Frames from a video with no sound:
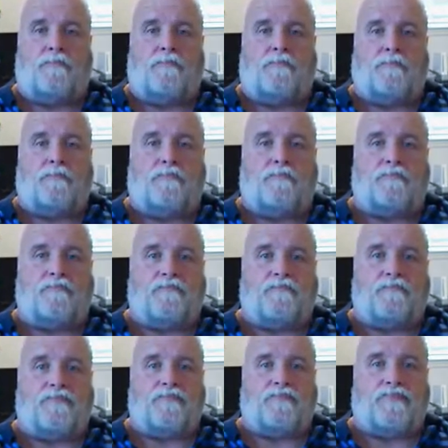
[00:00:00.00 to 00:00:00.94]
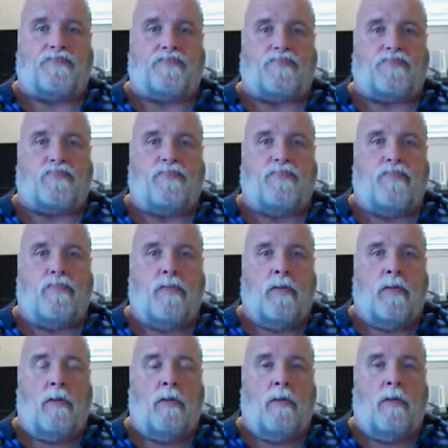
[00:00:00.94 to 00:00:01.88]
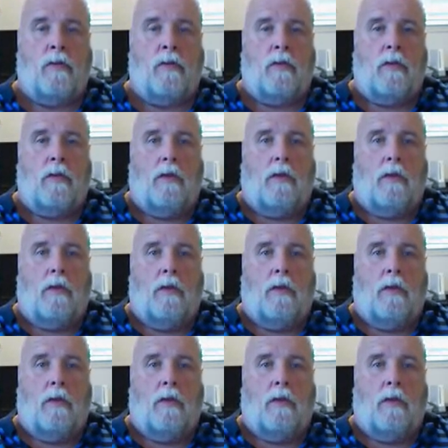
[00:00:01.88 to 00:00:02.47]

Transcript: No one is speaking in this clip.